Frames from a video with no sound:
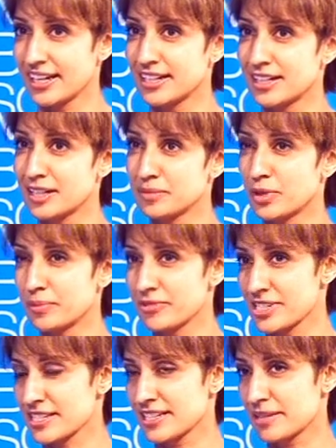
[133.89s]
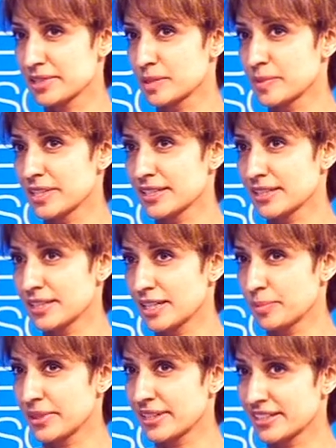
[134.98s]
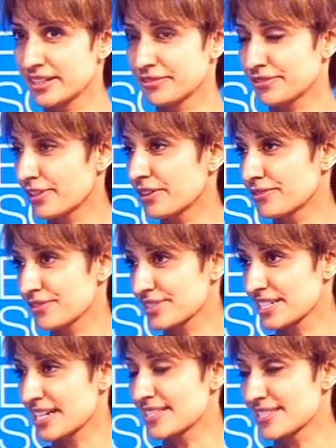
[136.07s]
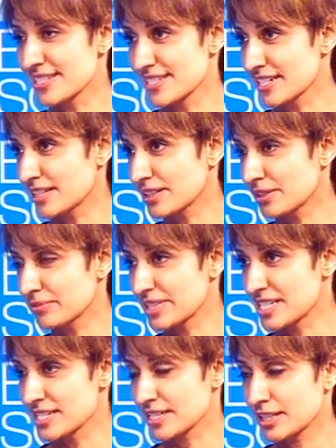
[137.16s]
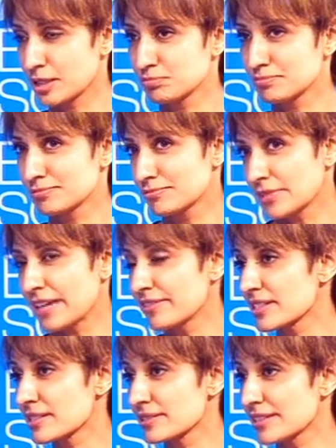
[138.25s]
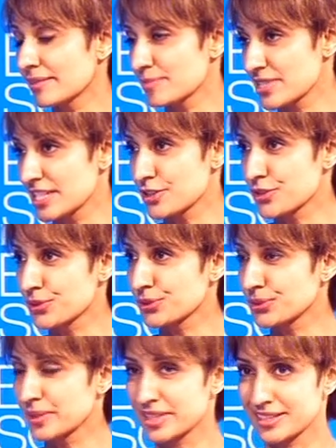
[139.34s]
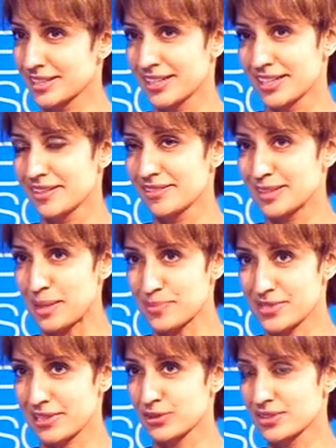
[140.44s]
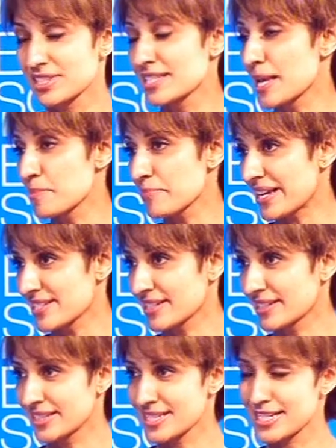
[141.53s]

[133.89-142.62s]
Obviously there will be a period of transition, of which I will see through with absolute the same passion and the